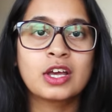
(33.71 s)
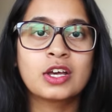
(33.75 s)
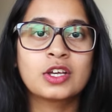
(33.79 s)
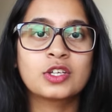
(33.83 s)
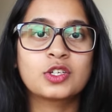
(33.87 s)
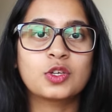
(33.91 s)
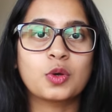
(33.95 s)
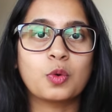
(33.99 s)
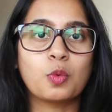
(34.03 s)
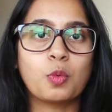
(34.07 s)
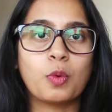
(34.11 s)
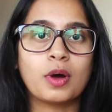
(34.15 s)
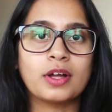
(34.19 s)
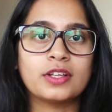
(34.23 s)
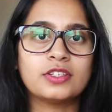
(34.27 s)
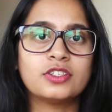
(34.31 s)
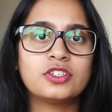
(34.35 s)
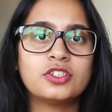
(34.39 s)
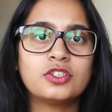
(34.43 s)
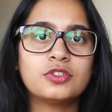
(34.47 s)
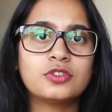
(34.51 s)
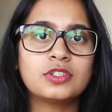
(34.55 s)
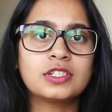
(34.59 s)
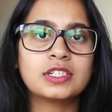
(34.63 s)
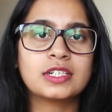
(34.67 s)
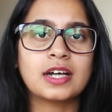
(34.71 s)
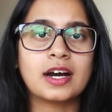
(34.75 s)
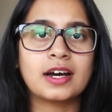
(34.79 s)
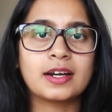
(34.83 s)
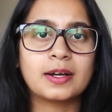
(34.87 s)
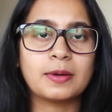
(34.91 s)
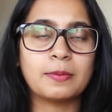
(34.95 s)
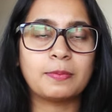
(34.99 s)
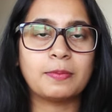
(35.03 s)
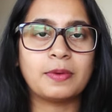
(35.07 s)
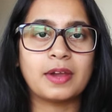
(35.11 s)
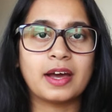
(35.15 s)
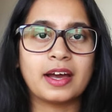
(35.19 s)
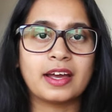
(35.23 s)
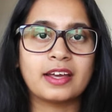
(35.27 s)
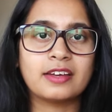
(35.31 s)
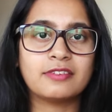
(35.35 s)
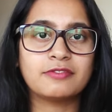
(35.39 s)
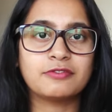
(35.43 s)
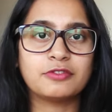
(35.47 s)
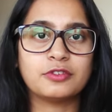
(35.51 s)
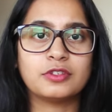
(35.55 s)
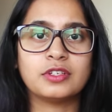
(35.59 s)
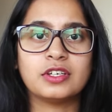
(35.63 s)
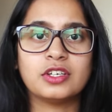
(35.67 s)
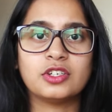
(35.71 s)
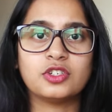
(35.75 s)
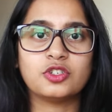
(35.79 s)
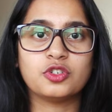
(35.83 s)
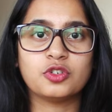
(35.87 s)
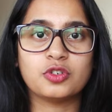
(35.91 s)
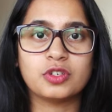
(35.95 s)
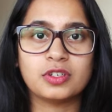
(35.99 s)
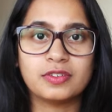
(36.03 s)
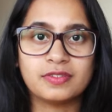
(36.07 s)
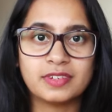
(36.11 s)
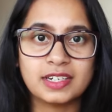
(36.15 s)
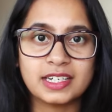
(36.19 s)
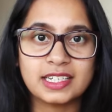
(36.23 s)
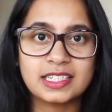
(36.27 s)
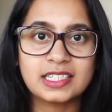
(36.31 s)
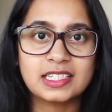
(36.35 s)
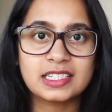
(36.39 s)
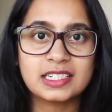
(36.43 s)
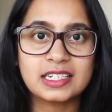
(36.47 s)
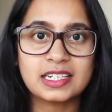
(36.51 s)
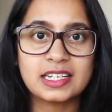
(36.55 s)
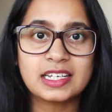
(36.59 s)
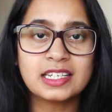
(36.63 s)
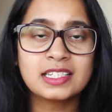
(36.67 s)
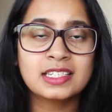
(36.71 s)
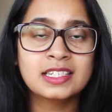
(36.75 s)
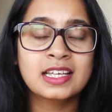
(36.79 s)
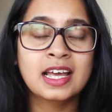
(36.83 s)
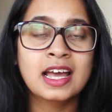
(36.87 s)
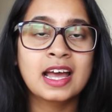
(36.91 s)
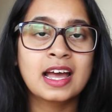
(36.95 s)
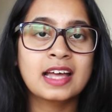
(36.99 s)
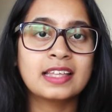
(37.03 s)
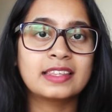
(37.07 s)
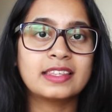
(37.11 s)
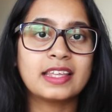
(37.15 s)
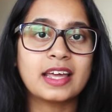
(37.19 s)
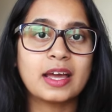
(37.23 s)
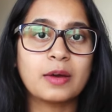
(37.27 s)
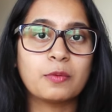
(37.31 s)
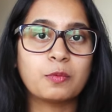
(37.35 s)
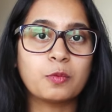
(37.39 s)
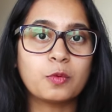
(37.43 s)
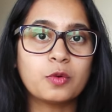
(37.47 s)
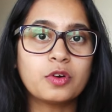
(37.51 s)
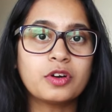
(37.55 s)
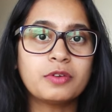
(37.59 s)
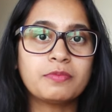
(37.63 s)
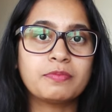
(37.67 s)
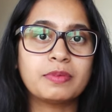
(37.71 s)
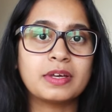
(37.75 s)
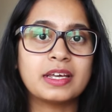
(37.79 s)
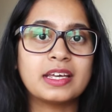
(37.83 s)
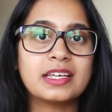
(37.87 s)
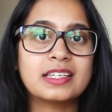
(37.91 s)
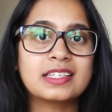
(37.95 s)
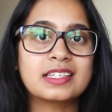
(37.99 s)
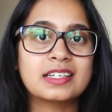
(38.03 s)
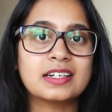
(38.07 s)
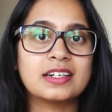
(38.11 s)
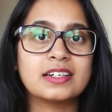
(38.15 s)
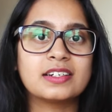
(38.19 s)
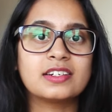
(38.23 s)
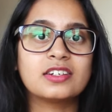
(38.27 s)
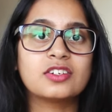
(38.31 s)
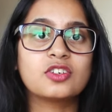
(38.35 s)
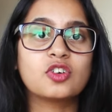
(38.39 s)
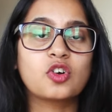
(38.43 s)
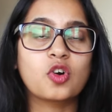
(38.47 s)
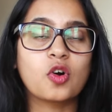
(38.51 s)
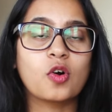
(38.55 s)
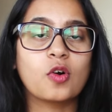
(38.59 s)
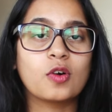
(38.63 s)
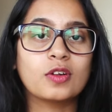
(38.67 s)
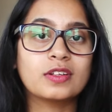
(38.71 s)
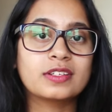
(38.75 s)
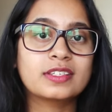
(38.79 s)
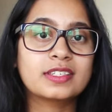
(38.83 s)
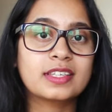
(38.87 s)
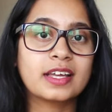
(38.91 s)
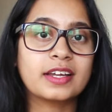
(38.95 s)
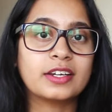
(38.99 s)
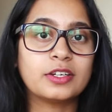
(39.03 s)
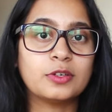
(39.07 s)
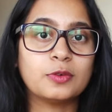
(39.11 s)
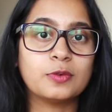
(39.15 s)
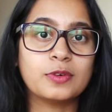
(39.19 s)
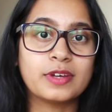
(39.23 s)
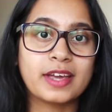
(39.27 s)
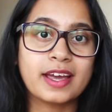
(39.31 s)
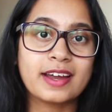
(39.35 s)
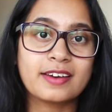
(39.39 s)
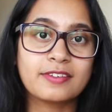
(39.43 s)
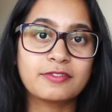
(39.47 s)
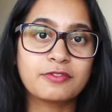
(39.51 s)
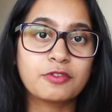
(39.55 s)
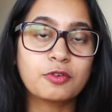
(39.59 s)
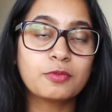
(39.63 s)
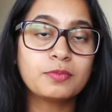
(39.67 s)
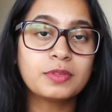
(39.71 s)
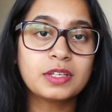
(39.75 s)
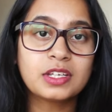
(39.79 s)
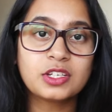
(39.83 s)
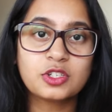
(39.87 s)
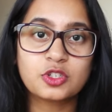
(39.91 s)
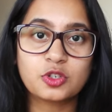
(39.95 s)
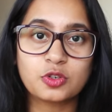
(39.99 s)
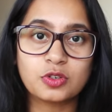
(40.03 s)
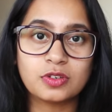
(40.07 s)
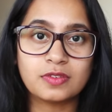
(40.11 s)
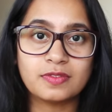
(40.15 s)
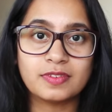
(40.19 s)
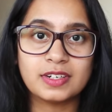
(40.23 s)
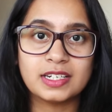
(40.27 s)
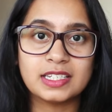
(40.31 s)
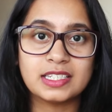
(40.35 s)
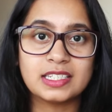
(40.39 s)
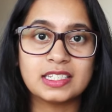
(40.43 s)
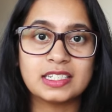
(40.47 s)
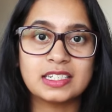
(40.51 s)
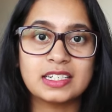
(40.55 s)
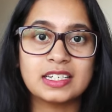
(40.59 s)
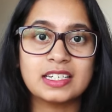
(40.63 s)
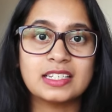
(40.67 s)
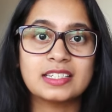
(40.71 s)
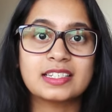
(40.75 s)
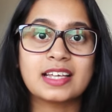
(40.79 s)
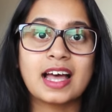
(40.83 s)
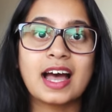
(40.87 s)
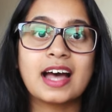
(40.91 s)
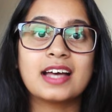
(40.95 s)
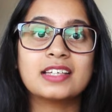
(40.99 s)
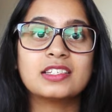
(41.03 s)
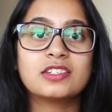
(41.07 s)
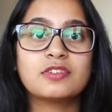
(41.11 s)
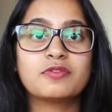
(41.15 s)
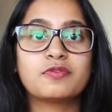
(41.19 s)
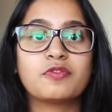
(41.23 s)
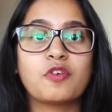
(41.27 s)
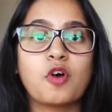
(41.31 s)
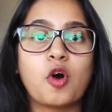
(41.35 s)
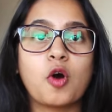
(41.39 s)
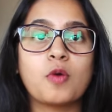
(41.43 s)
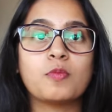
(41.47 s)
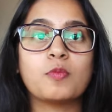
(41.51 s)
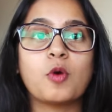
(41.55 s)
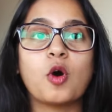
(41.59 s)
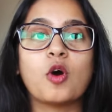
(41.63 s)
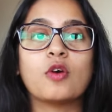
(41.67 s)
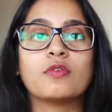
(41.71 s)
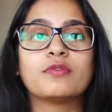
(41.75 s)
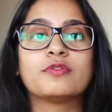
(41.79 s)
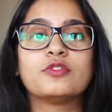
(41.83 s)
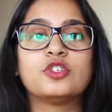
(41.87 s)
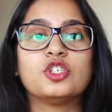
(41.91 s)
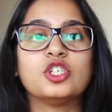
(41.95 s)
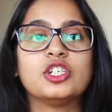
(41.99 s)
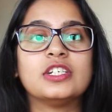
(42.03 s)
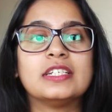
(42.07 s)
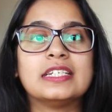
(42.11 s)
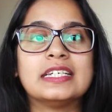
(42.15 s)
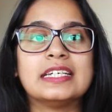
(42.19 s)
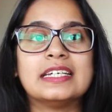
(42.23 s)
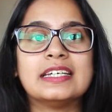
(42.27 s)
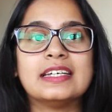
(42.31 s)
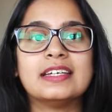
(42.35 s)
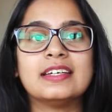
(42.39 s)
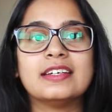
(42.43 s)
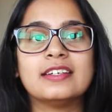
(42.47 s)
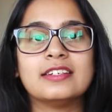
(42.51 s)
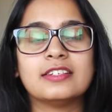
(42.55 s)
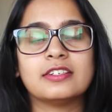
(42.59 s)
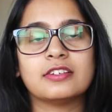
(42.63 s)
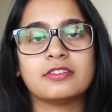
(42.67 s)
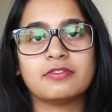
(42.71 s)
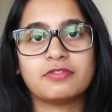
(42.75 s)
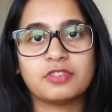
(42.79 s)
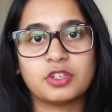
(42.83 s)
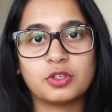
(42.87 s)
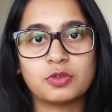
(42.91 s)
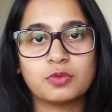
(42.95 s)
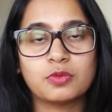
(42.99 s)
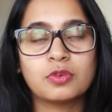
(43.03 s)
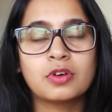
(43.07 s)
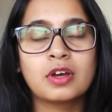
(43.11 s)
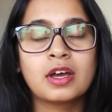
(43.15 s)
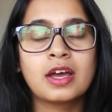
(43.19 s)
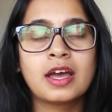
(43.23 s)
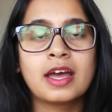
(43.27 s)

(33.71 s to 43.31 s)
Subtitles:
So once you start applying for these universities, there would be certain calls that you get from these universities as a form of GTE interview.